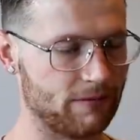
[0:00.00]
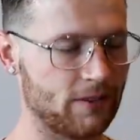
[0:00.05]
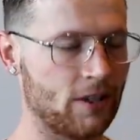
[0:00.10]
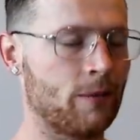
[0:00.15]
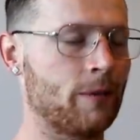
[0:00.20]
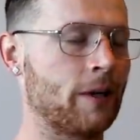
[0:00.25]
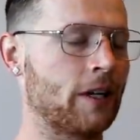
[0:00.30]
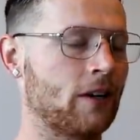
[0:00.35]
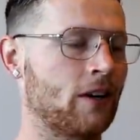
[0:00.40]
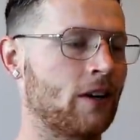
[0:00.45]
Oh
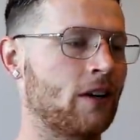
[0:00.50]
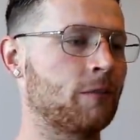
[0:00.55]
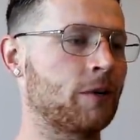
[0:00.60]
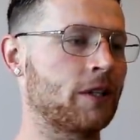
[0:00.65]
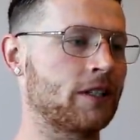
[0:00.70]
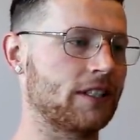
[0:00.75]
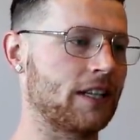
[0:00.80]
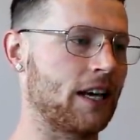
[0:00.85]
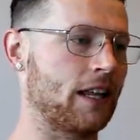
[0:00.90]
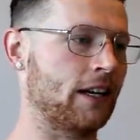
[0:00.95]
my God, I'm going
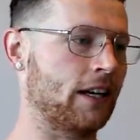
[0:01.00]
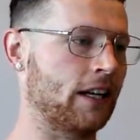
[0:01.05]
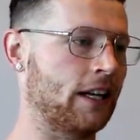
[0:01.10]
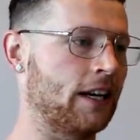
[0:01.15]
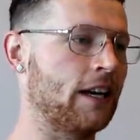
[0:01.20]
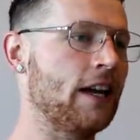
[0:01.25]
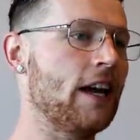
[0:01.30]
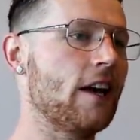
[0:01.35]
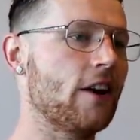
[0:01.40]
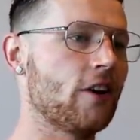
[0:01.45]
to start that
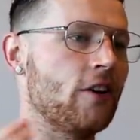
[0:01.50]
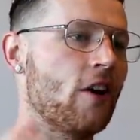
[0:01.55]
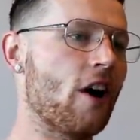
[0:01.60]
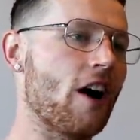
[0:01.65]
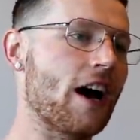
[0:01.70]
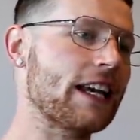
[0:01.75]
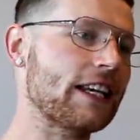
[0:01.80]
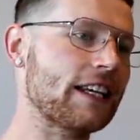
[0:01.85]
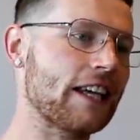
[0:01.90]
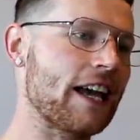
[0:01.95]
again.
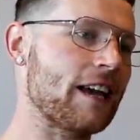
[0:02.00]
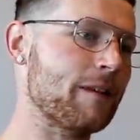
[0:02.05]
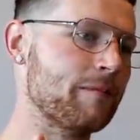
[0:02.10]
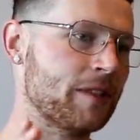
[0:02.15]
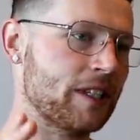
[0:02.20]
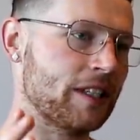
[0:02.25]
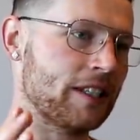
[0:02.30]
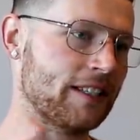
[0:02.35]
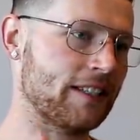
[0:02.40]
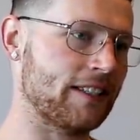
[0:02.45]
Nine
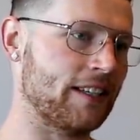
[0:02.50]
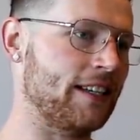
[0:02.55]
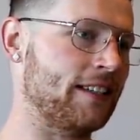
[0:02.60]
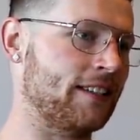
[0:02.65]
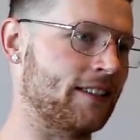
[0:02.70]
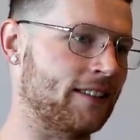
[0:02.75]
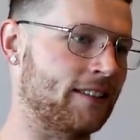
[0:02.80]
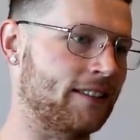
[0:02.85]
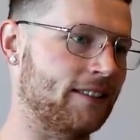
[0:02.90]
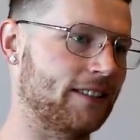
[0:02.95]
games in a
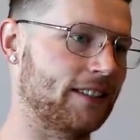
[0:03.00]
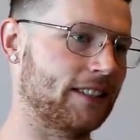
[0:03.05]
season